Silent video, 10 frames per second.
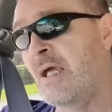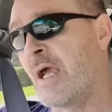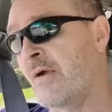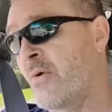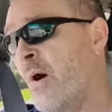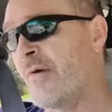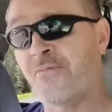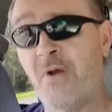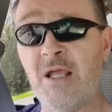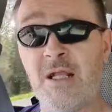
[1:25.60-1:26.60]
and quite
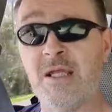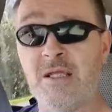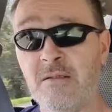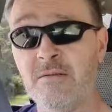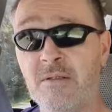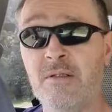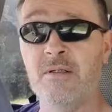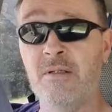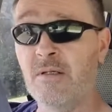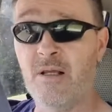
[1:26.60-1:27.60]
frankly
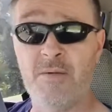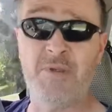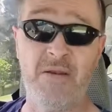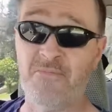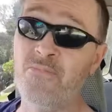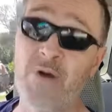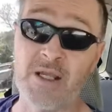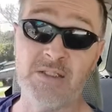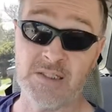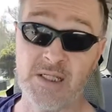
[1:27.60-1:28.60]
I'm getting
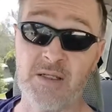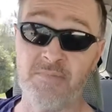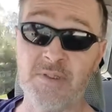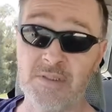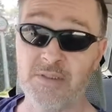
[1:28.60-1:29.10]
fucking sick of it.